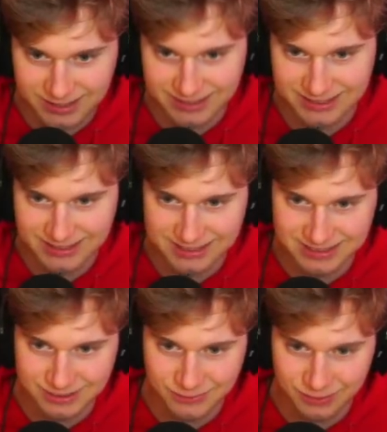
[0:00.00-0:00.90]
this
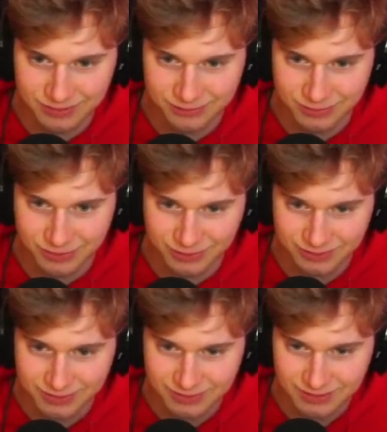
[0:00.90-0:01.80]
is very difficult.
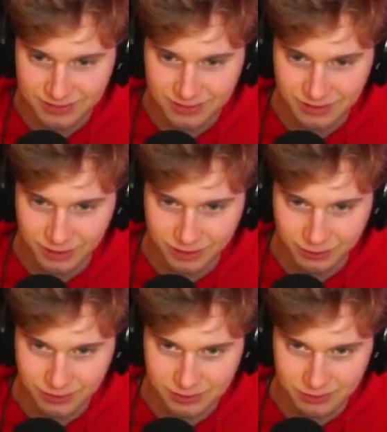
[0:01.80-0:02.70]
Oh no,
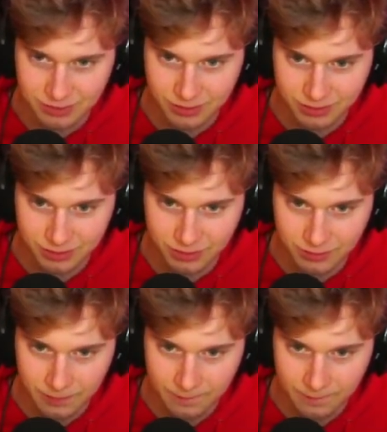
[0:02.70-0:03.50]
we got somebody locking on.